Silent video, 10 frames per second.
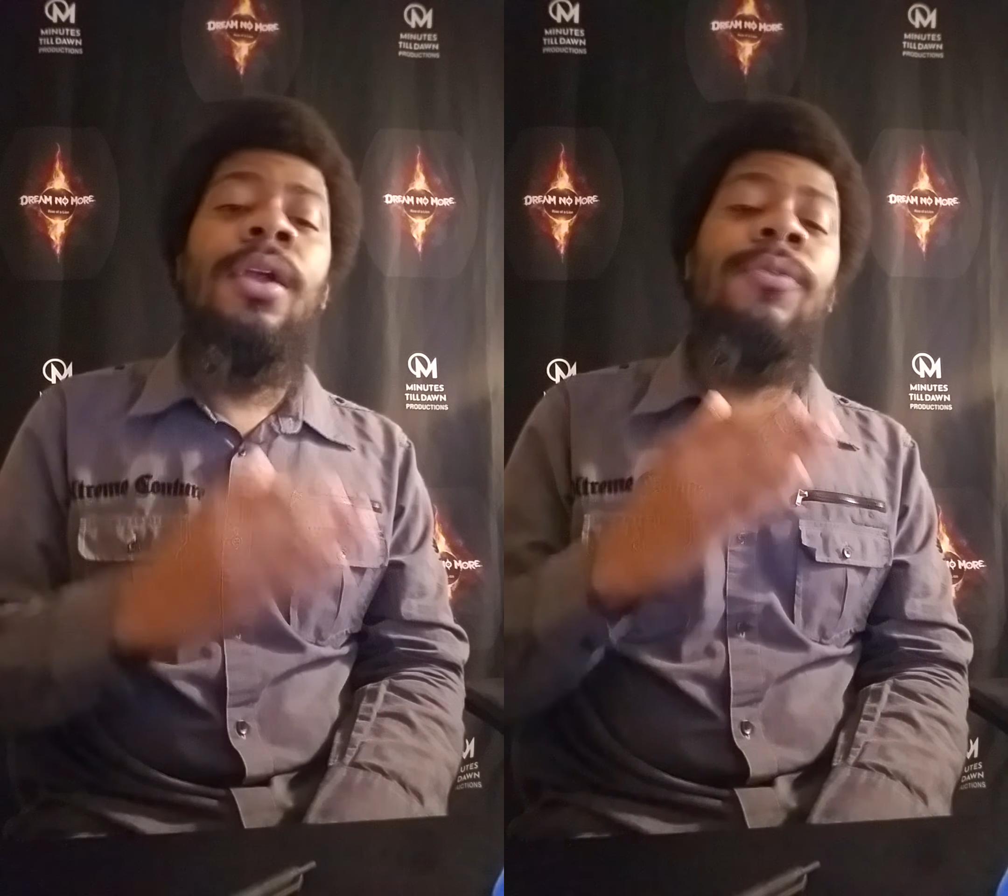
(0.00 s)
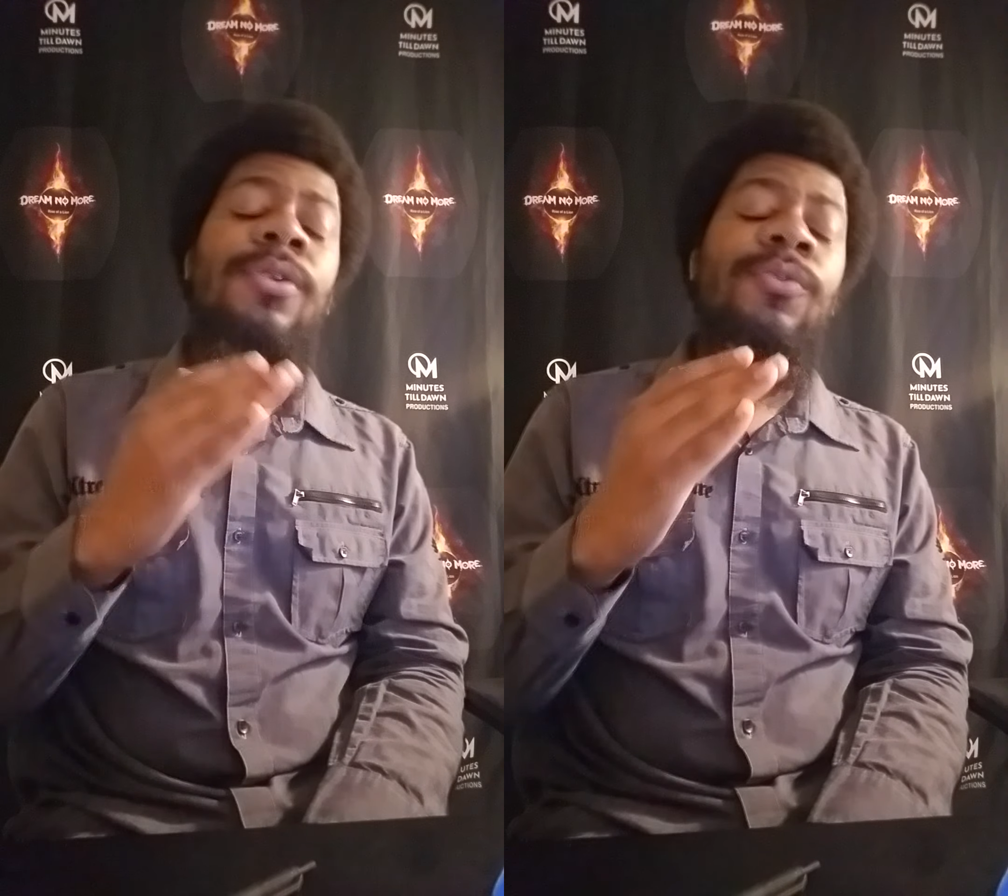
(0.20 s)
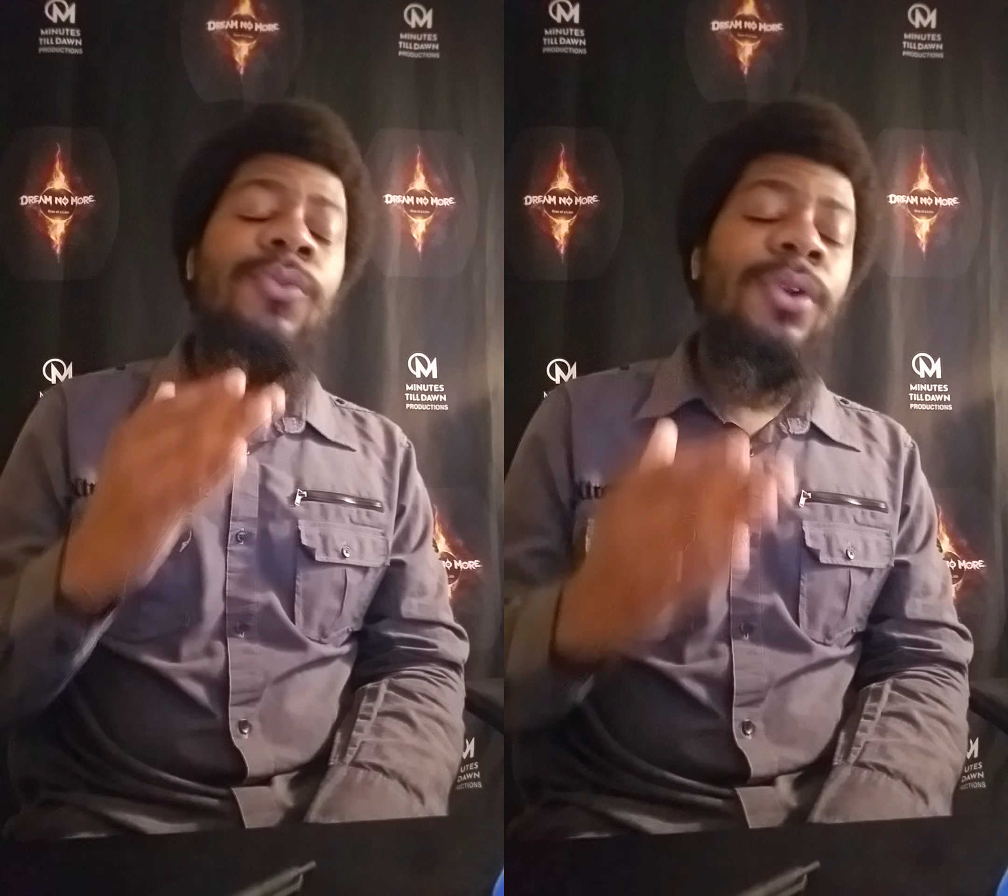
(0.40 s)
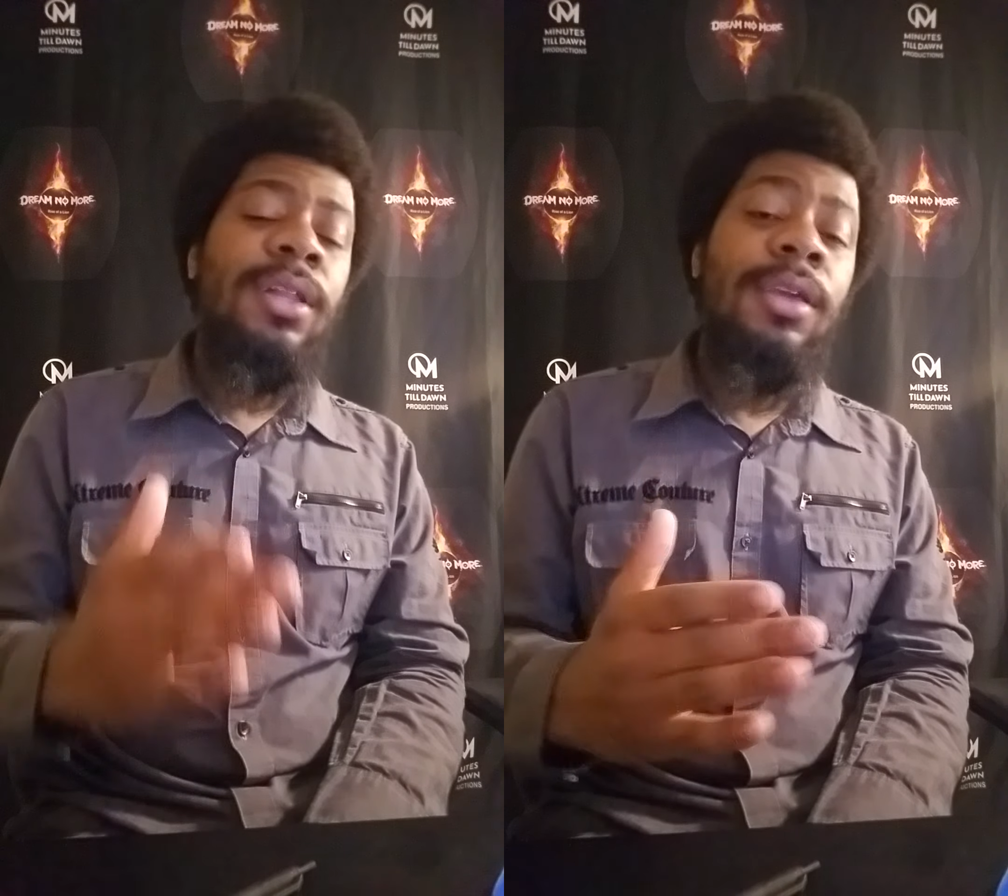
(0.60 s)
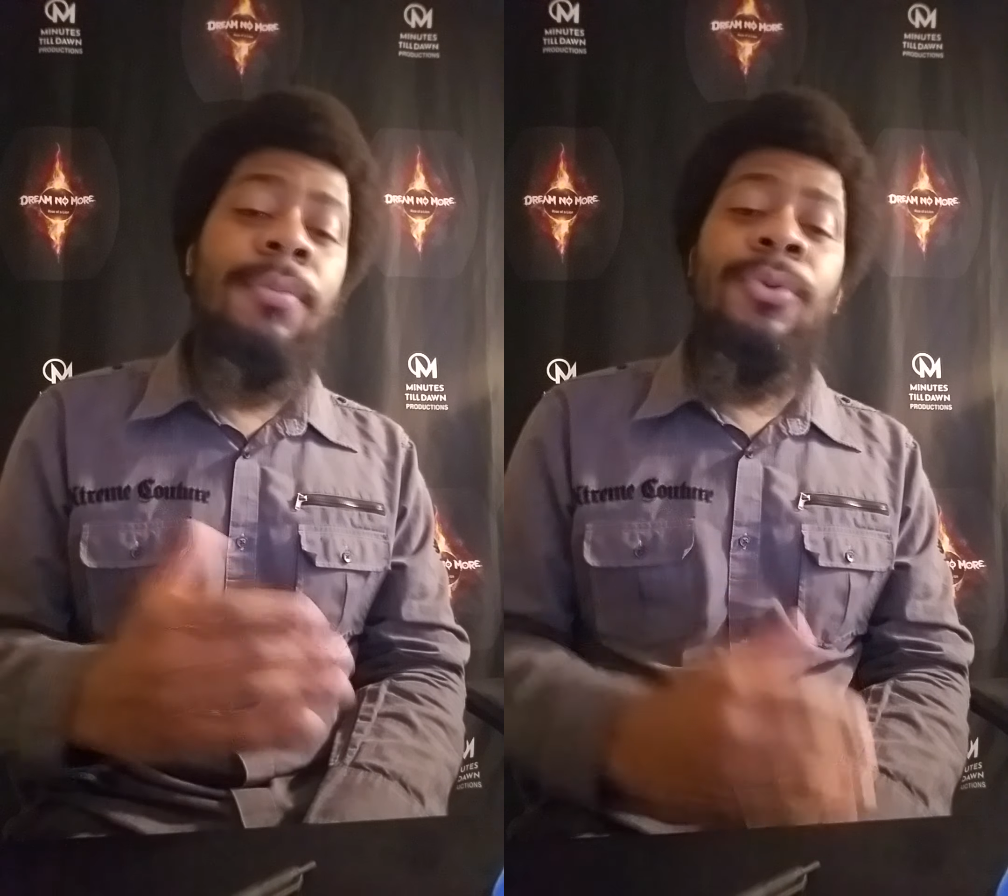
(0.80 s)
We
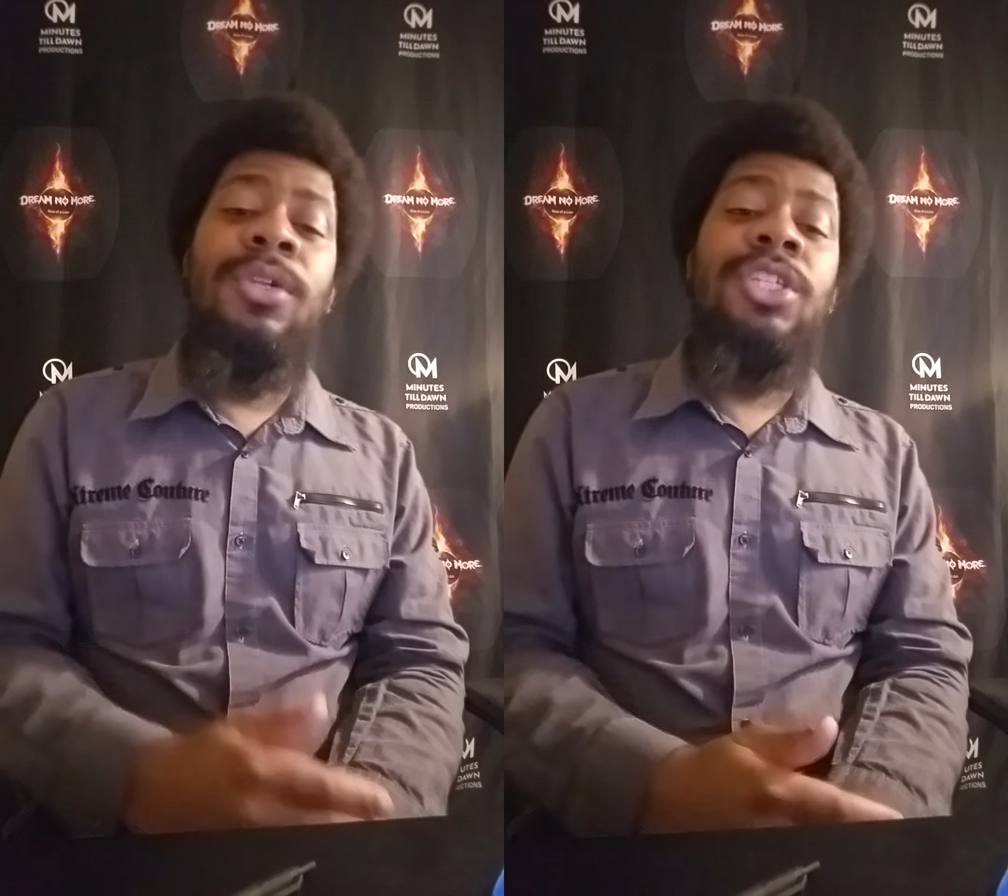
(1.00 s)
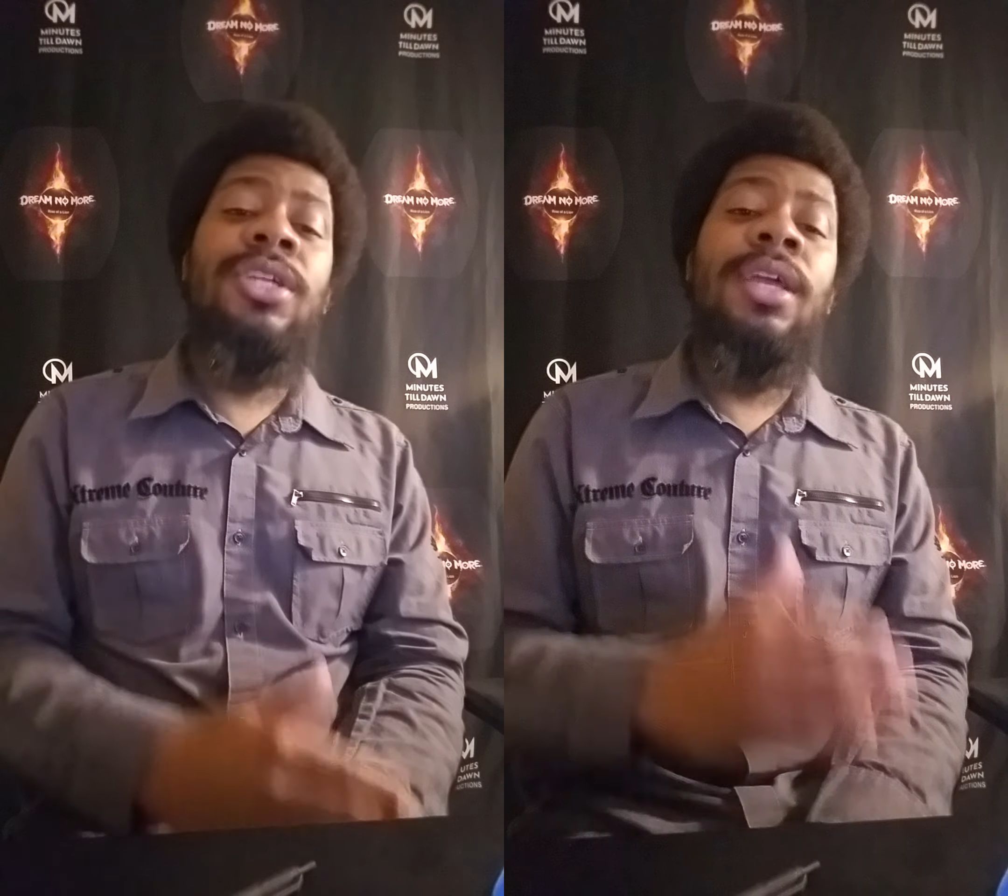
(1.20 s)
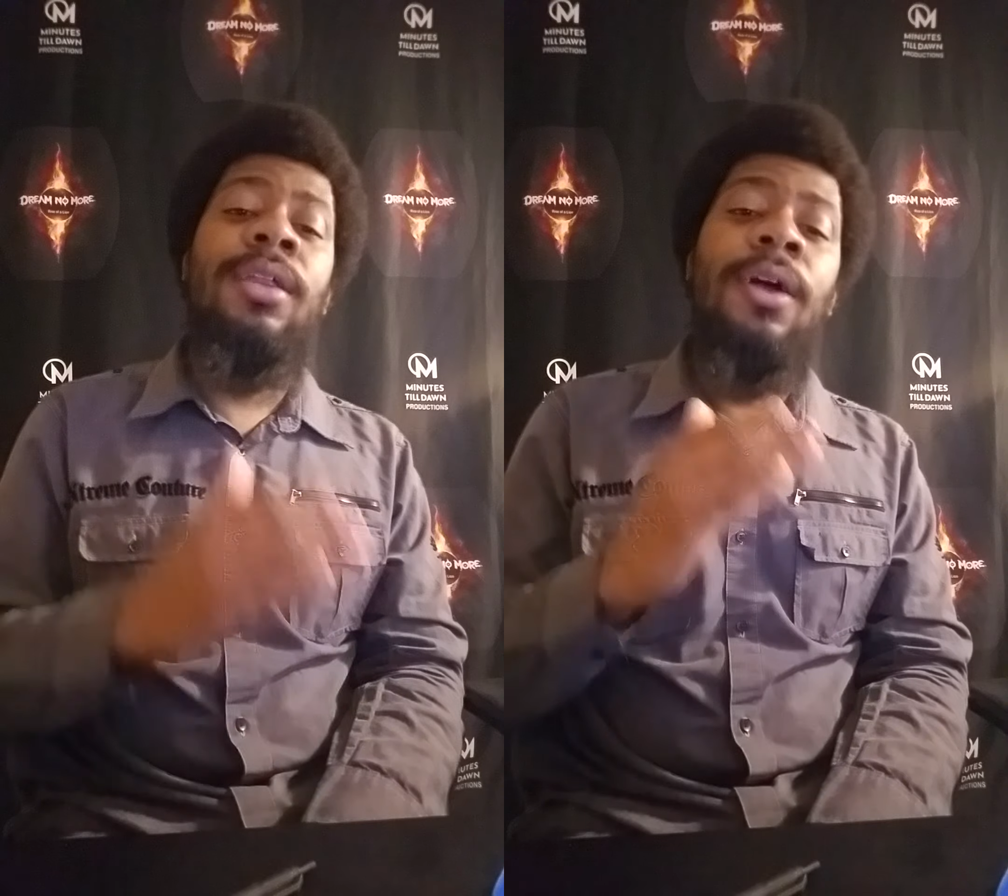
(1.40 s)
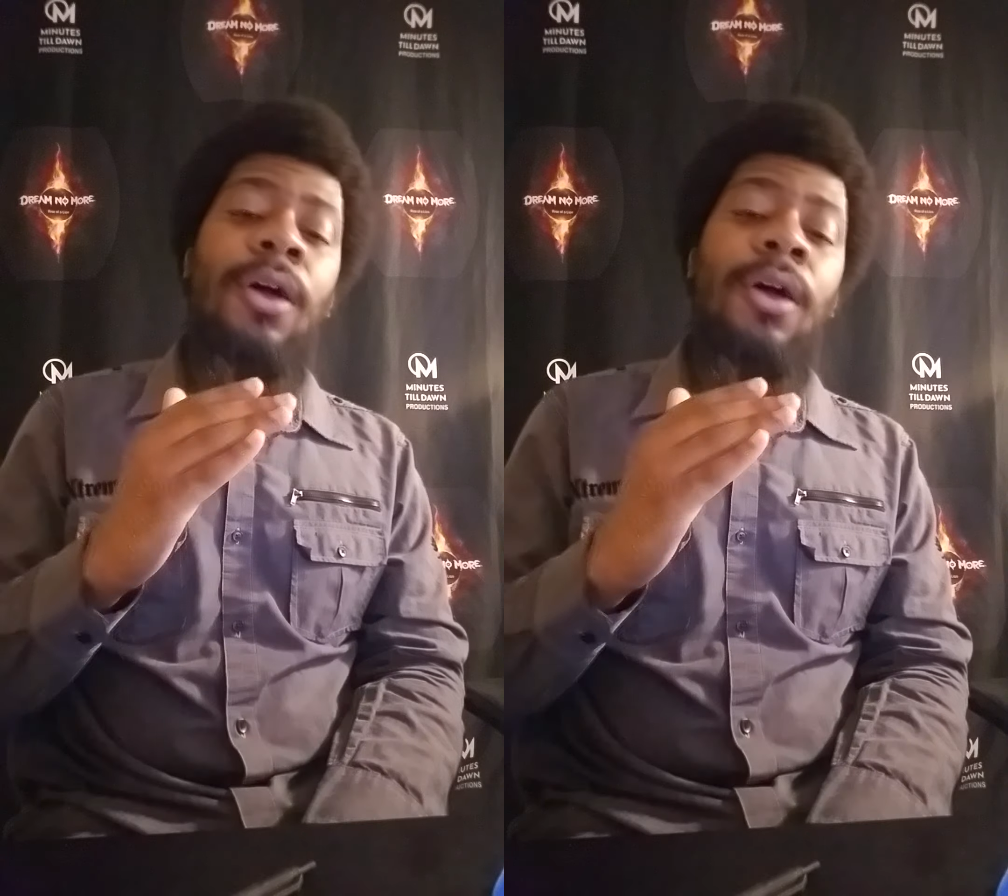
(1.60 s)
really appreciate